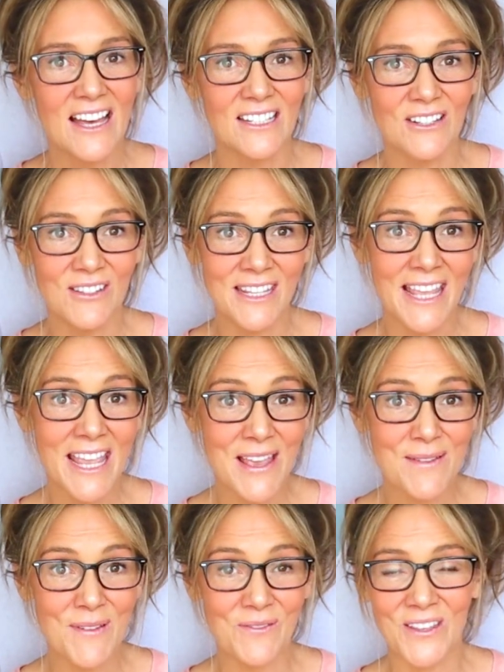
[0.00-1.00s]
So to
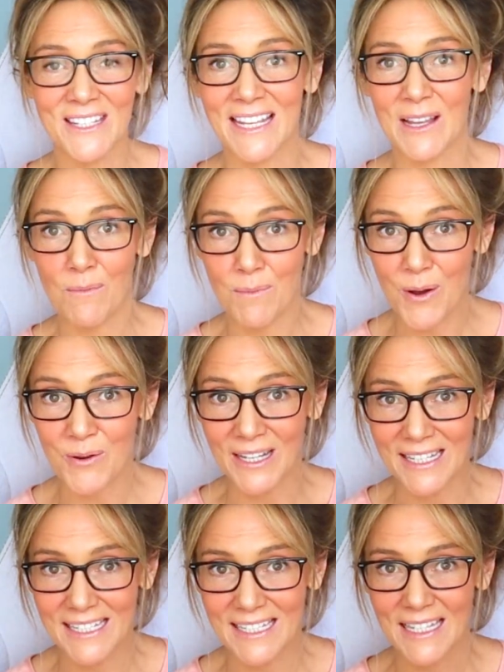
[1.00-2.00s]
them, it feels like a
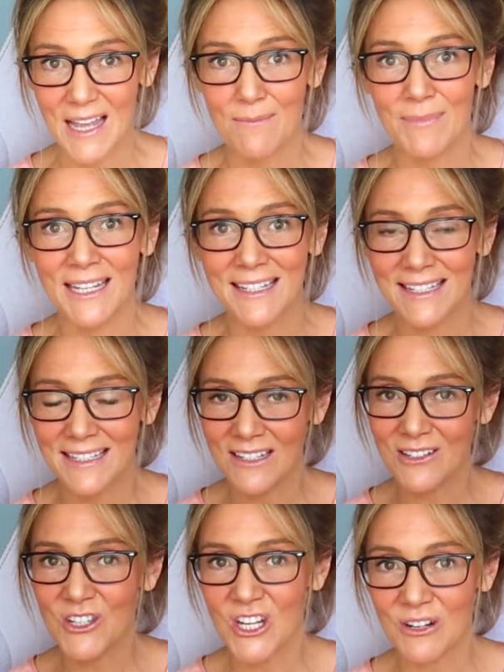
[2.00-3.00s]
bonus, but it's
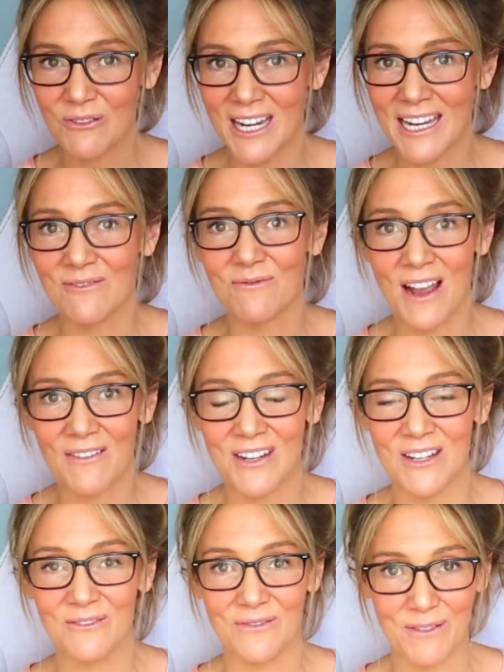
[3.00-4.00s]
still generating
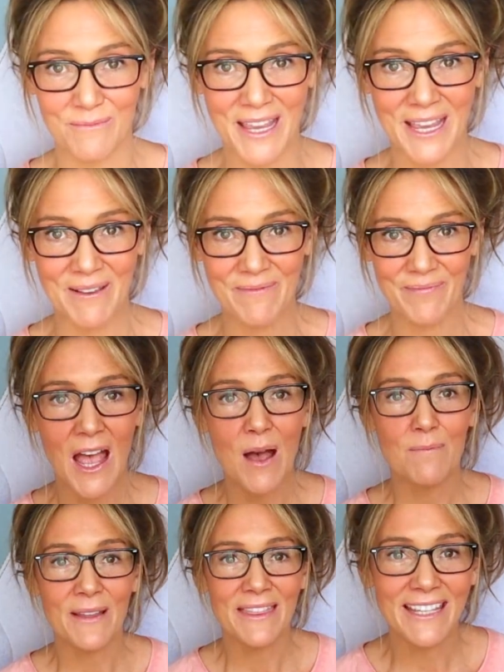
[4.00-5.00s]
revenue for me.
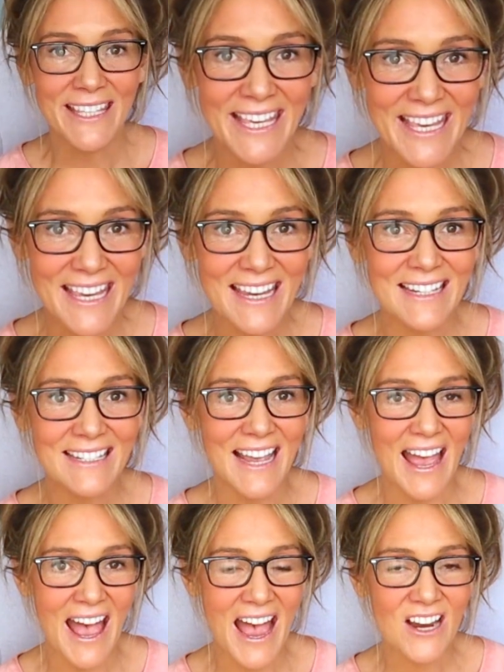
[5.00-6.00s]
But the key to
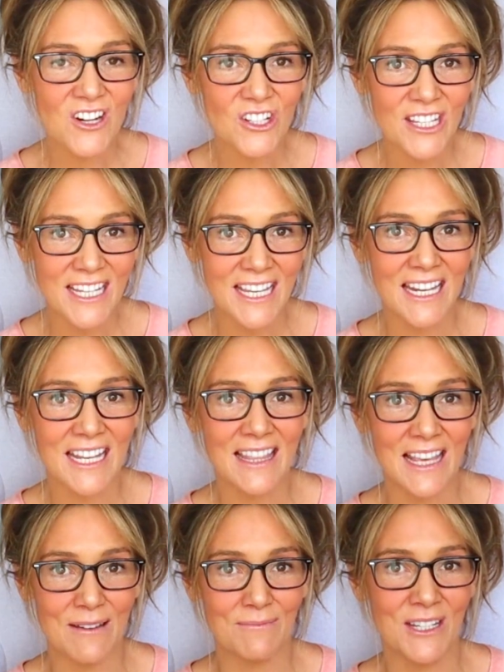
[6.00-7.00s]
actually getting
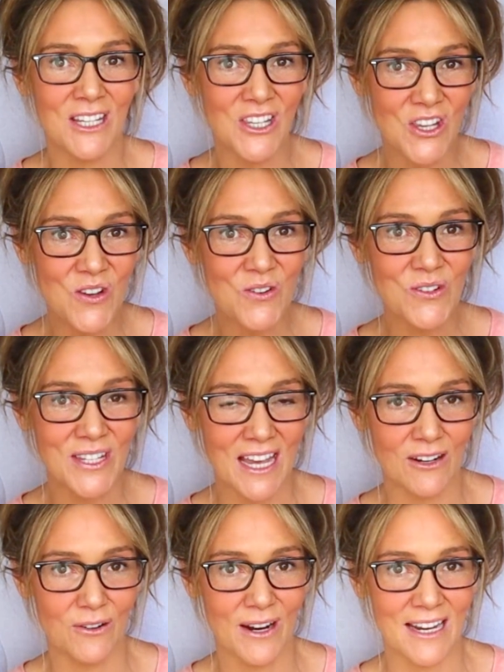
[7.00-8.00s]
them to use
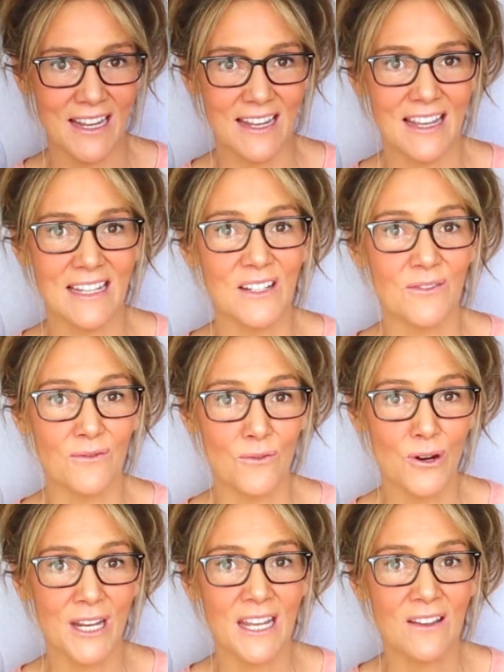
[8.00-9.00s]
that credit is
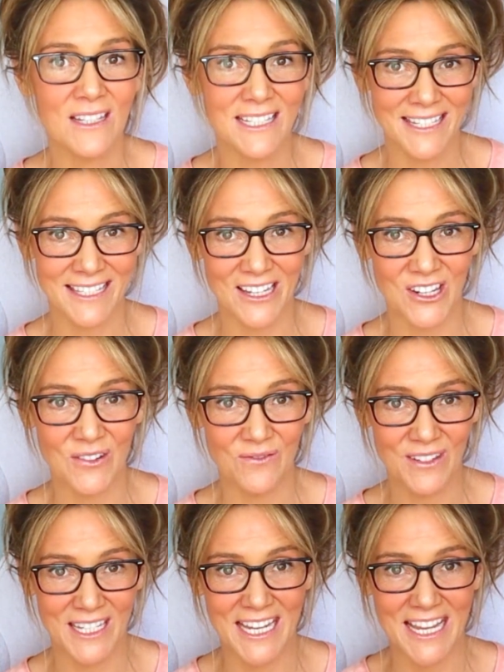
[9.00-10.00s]
avoiding decision
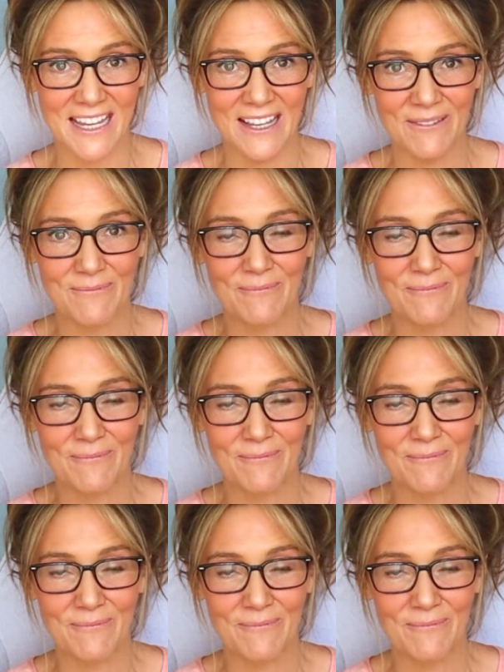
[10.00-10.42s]
fatigue.